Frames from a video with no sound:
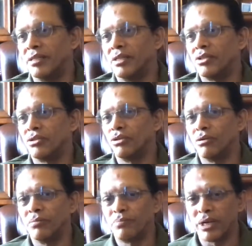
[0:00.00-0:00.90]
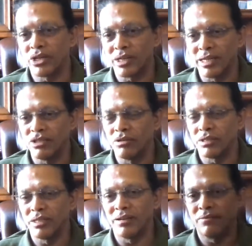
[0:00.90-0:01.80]
So don't pressurize
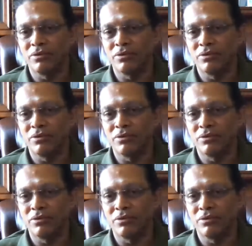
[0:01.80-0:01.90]
yourself.